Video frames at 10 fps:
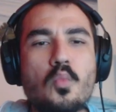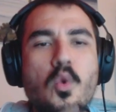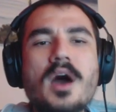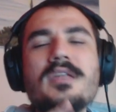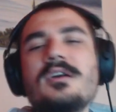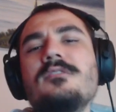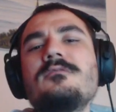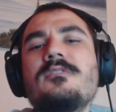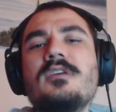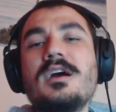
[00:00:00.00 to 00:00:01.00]
one
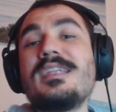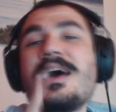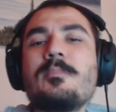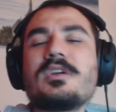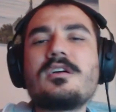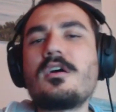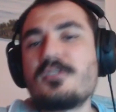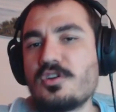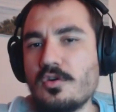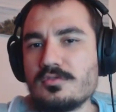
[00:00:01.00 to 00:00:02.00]
of an epic
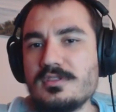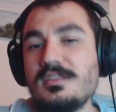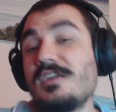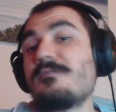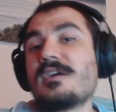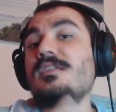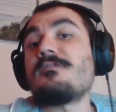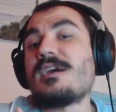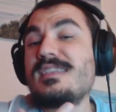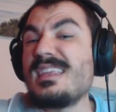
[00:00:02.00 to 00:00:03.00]
card golden, if I
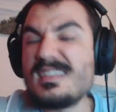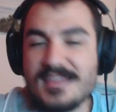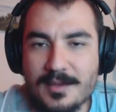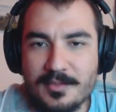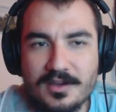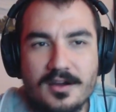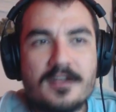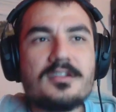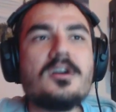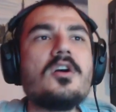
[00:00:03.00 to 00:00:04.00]
if I needed the epic
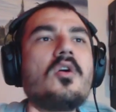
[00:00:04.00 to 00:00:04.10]
card,